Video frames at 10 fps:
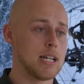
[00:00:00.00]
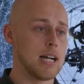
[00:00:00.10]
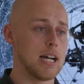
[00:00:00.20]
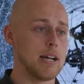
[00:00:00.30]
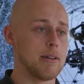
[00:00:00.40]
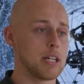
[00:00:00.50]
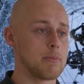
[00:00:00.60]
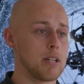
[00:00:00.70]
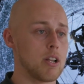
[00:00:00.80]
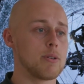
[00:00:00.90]
uh, and it
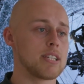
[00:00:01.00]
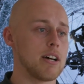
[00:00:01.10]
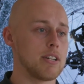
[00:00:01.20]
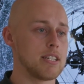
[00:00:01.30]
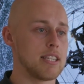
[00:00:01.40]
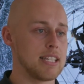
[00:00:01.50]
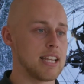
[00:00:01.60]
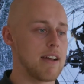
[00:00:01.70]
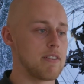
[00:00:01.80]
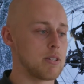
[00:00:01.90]
can be lowered down into these
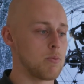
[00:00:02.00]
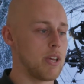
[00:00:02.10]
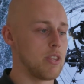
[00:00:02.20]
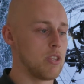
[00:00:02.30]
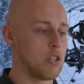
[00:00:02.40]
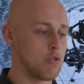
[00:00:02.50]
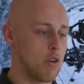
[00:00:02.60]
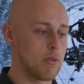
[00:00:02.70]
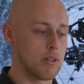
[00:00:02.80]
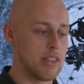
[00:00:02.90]
areas where the, the
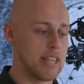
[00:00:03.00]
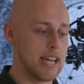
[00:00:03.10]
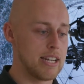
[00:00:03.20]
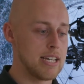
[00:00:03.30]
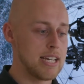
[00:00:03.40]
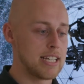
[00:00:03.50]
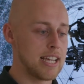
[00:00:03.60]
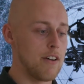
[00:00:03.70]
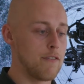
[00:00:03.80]
drone can then get a